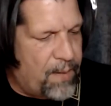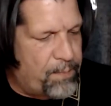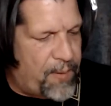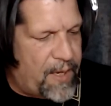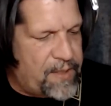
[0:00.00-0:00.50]

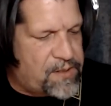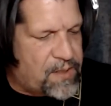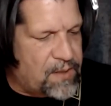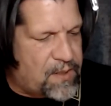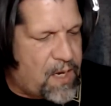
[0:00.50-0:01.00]
Placed
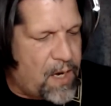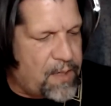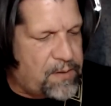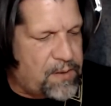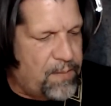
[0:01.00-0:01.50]
and
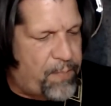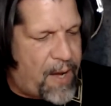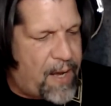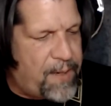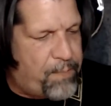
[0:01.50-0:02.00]
cut
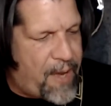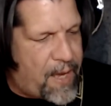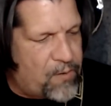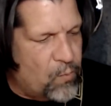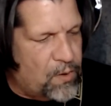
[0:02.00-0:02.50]
by
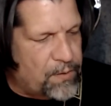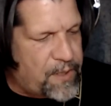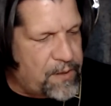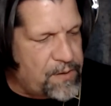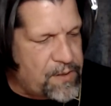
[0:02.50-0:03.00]
Pat
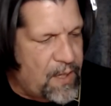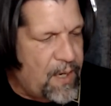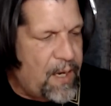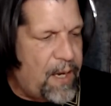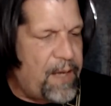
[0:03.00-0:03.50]
Wilkins,
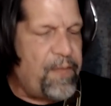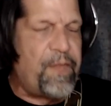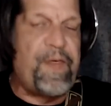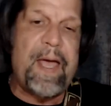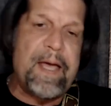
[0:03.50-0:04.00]
and
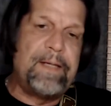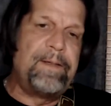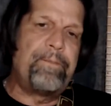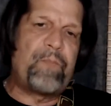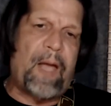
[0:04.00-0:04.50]

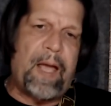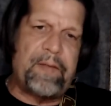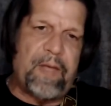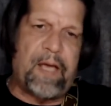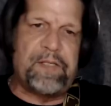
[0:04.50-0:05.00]
then I
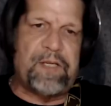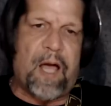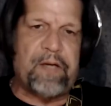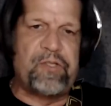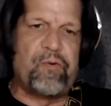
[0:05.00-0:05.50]
had the
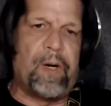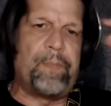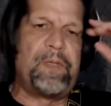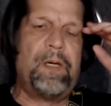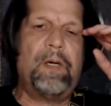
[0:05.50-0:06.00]
headstock
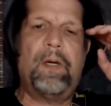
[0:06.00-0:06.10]
stripped.